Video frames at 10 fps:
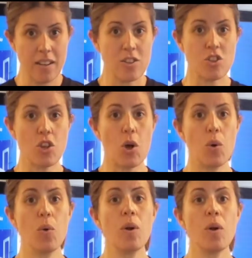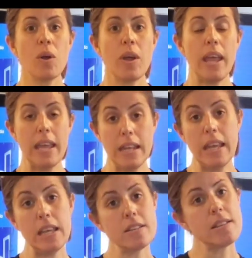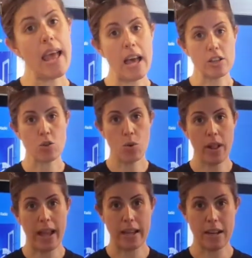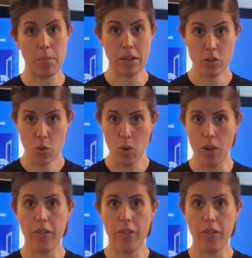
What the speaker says: So in his actual academic school,